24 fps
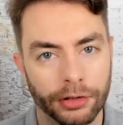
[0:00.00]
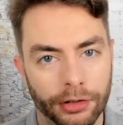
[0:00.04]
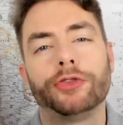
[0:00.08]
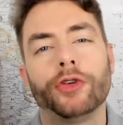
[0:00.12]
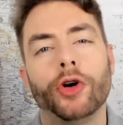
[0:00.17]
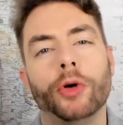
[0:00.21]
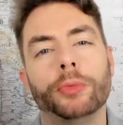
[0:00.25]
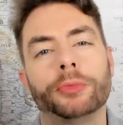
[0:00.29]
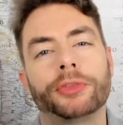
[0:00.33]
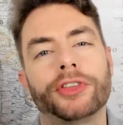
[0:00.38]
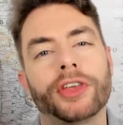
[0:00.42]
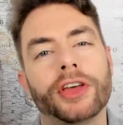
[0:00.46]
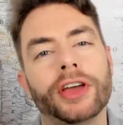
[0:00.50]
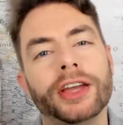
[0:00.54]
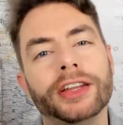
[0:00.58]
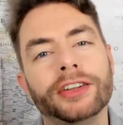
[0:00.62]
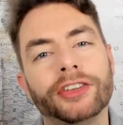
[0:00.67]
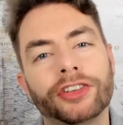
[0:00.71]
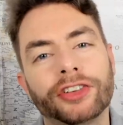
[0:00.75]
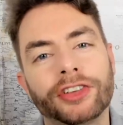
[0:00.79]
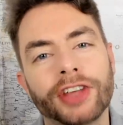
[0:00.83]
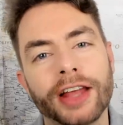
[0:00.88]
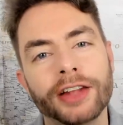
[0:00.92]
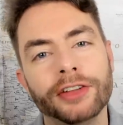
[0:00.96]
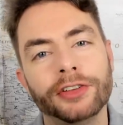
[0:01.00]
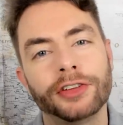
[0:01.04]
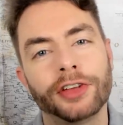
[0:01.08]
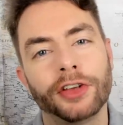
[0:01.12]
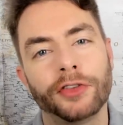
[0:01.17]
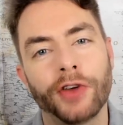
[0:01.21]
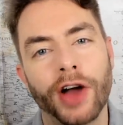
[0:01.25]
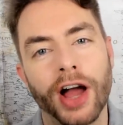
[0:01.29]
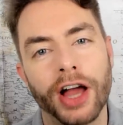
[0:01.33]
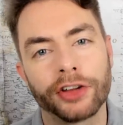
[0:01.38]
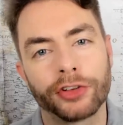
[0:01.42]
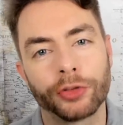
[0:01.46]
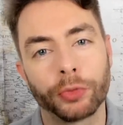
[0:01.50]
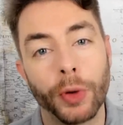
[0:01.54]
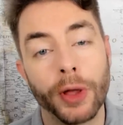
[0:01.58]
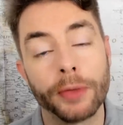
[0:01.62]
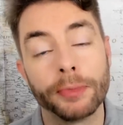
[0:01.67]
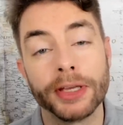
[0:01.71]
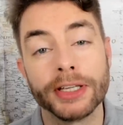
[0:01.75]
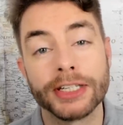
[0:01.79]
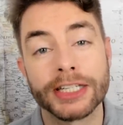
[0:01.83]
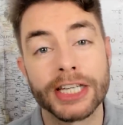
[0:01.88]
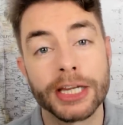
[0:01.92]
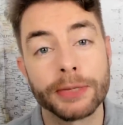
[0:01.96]
Platforms that incentivize
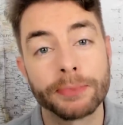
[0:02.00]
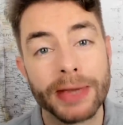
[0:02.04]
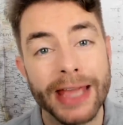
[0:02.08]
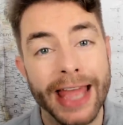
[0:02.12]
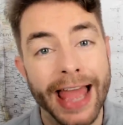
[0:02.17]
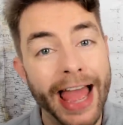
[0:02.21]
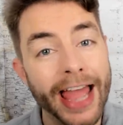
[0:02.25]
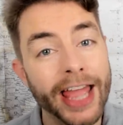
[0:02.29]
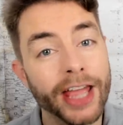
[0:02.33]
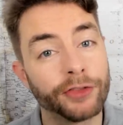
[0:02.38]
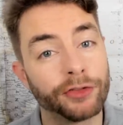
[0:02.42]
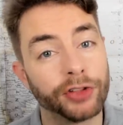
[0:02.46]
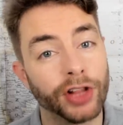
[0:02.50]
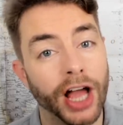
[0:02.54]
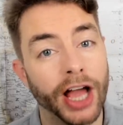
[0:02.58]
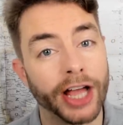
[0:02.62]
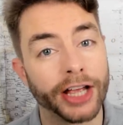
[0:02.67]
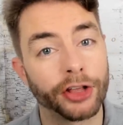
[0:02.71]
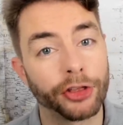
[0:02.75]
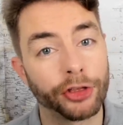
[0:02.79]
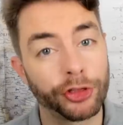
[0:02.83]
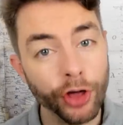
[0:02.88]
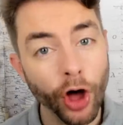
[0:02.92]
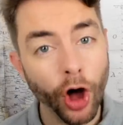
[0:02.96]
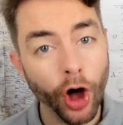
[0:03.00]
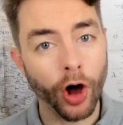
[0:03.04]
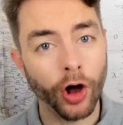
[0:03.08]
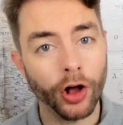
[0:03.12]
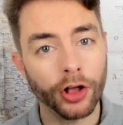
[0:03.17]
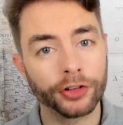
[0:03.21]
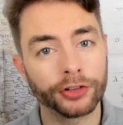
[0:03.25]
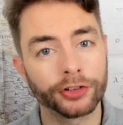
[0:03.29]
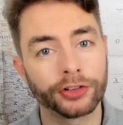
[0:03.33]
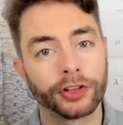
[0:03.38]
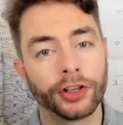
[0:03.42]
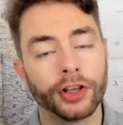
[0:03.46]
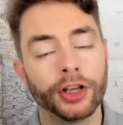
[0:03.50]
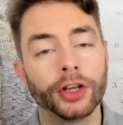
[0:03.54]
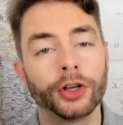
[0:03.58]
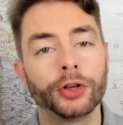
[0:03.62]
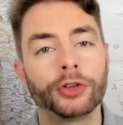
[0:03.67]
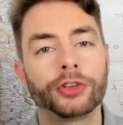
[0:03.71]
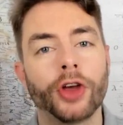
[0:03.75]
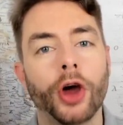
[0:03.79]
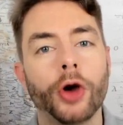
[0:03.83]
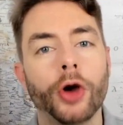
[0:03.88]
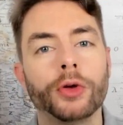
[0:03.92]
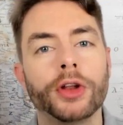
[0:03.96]
women to behave like thots
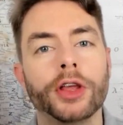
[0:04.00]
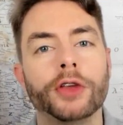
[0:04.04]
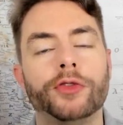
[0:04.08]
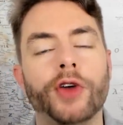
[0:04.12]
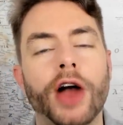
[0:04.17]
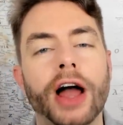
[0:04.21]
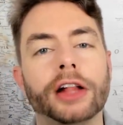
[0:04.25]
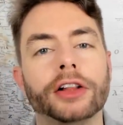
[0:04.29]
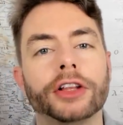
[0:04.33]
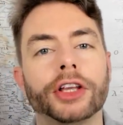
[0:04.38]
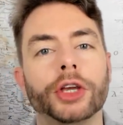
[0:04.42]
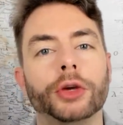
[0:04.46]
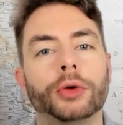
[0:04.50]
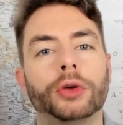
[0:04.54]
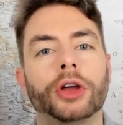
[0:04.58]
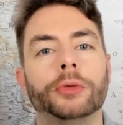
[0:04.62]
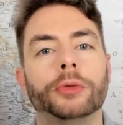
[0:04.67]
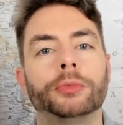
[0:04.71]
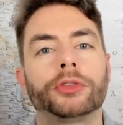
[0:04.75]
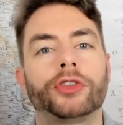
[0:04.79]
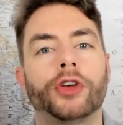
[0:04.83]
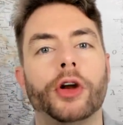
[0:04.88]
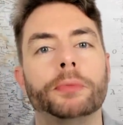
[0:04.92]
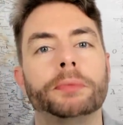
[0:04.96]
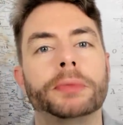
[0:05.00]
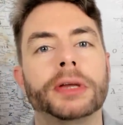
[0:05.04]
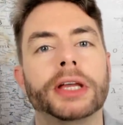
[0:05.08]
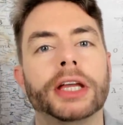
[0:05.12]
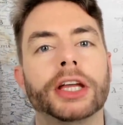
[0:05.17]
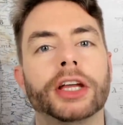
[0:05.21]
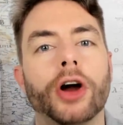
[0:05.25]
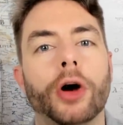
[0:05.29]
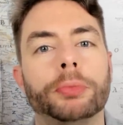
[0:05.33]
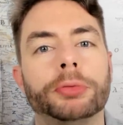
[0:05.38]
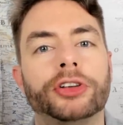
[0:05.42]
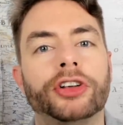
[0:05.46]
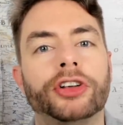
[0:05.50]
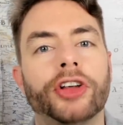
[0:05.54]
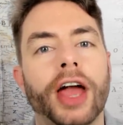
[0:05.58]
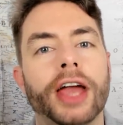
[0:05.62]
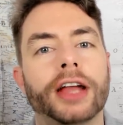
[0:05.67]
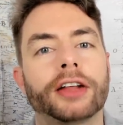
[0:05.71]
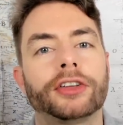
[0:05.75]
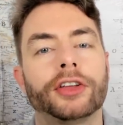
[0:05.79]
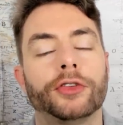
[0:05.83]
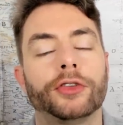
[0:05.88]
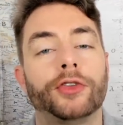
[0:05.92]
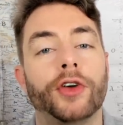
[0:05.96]
whose only value comes from being
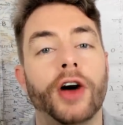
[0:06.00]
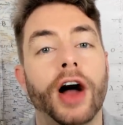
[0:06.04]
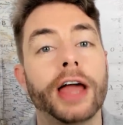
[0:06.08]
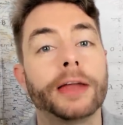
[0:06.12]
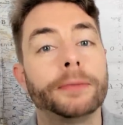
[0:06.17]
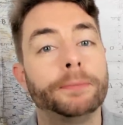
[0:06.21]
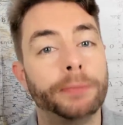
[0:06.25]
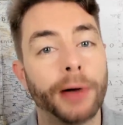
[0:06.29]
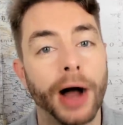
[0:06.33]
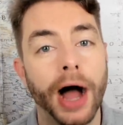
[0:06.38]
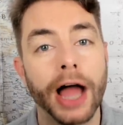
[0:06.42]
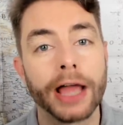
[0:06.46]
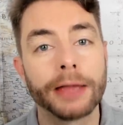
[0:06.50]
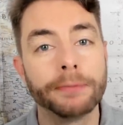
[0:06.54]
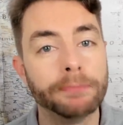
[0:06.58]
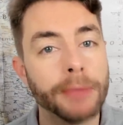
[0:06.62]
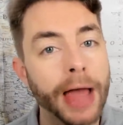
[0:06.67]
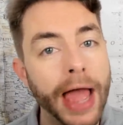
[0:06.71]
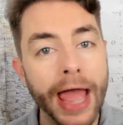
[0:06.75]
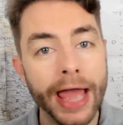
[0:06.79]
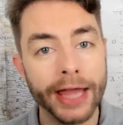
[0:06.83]
objectified by